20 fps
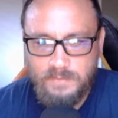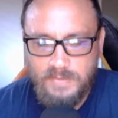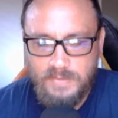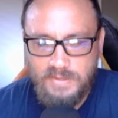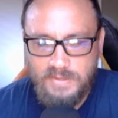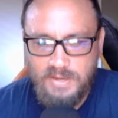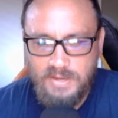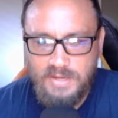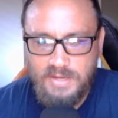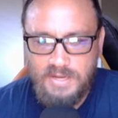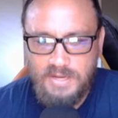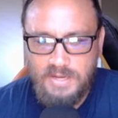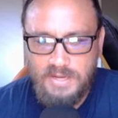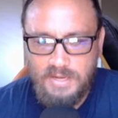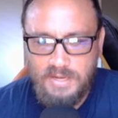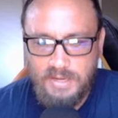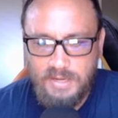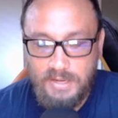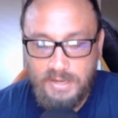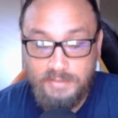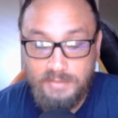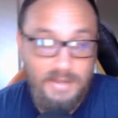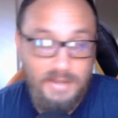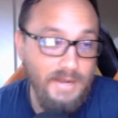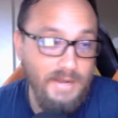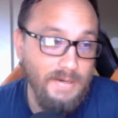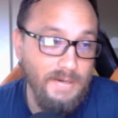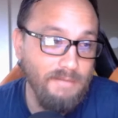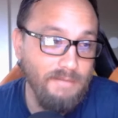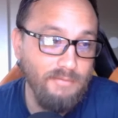at the
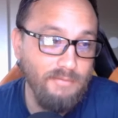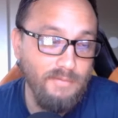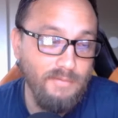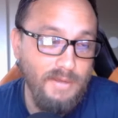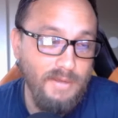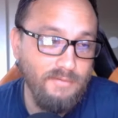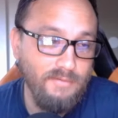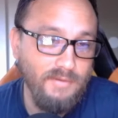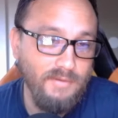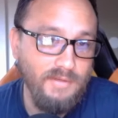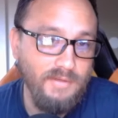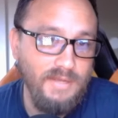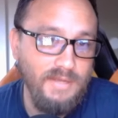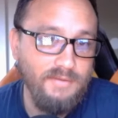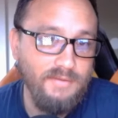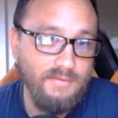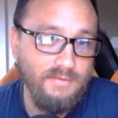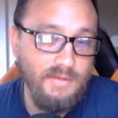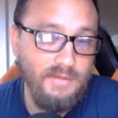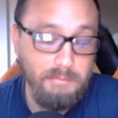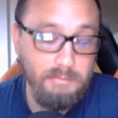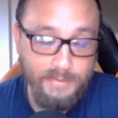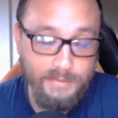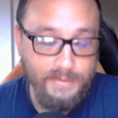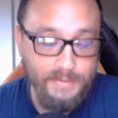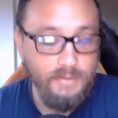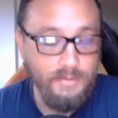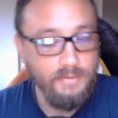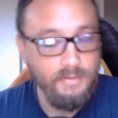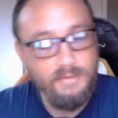higher levels. I see it
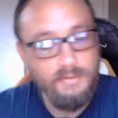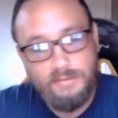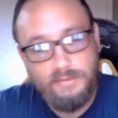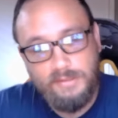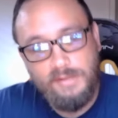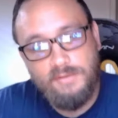played, and